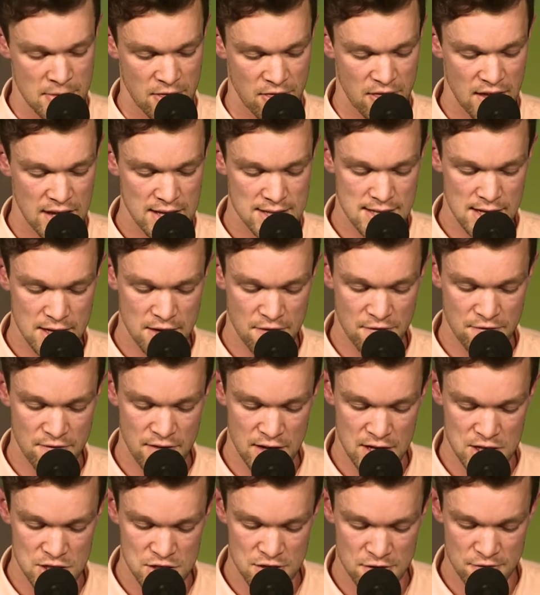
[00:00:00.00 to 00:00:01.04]
Things like
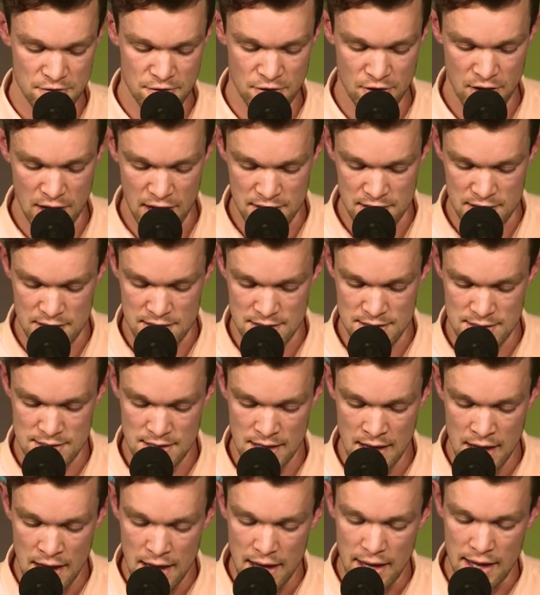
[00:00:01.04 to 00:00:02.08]
affection for
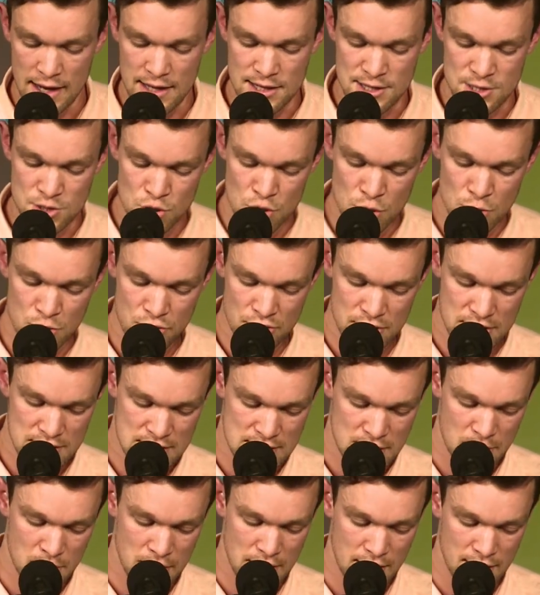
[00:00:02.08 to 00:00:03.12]
others,
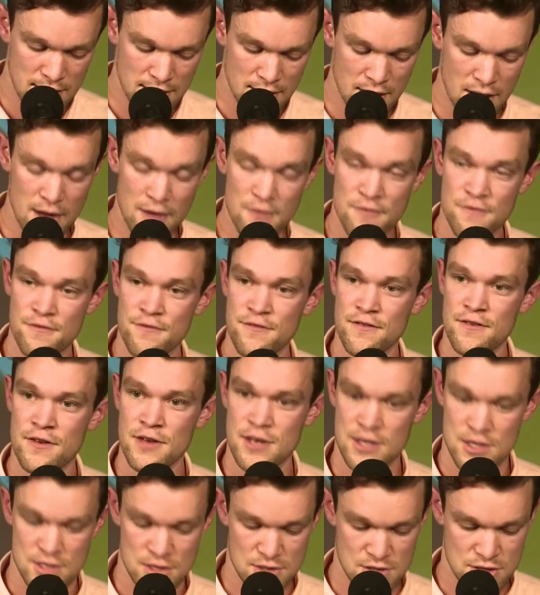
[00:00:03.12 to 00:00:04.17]
exuberance about life,
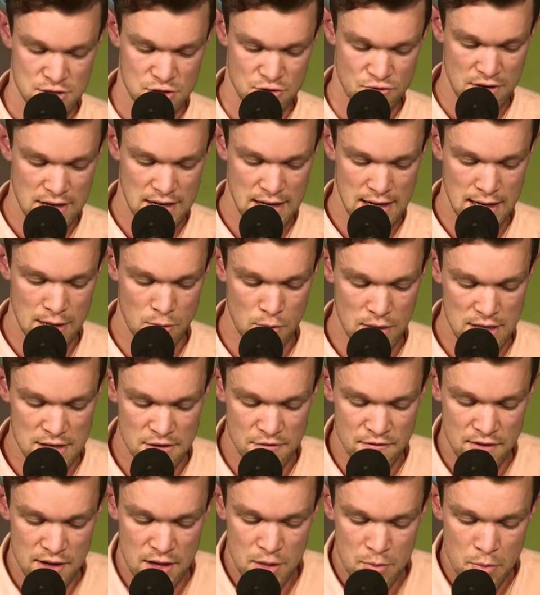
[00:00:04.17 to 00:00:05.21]
serenity. We
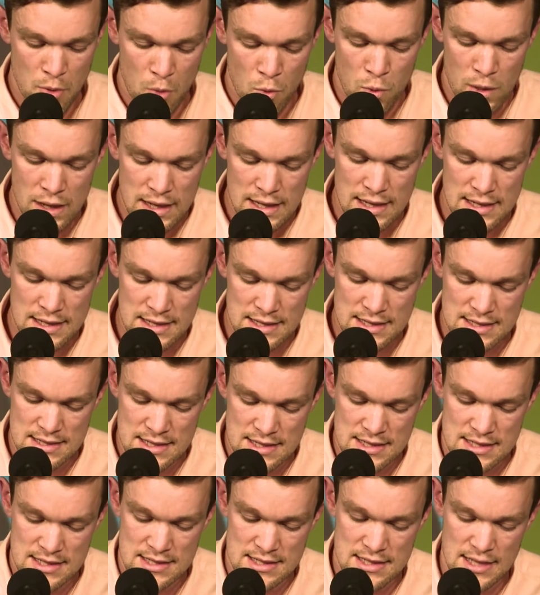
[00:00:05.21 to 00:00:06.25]
develop a willingness
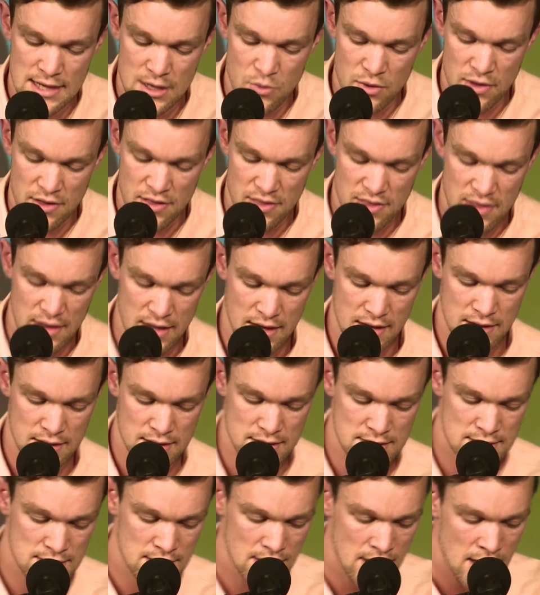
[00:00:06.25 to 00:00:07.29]
to stick with
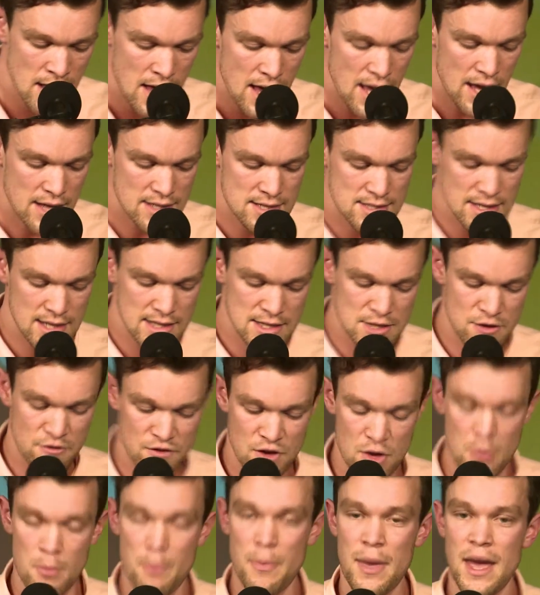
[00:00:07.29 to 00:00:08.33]
things, a sense
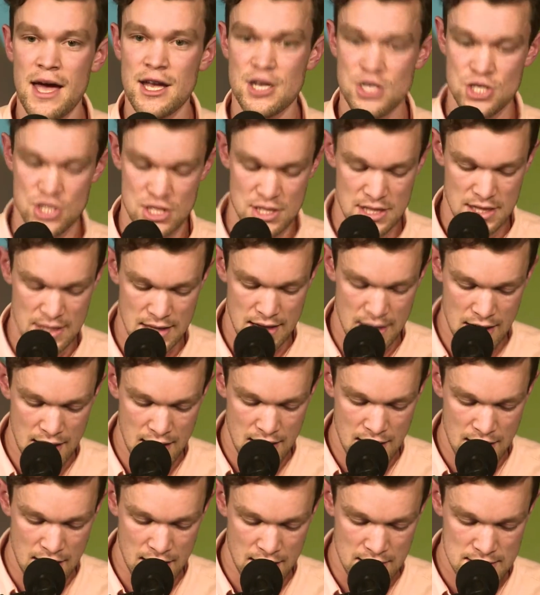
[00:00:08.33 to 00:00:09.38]
of compassion in the
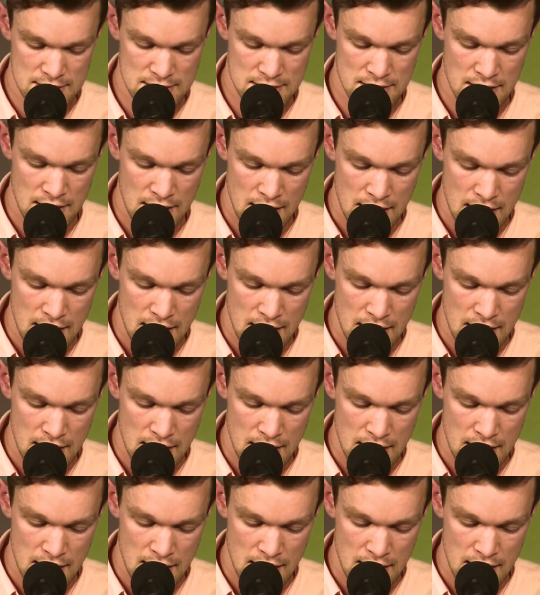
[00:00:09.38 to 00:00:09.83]
heart,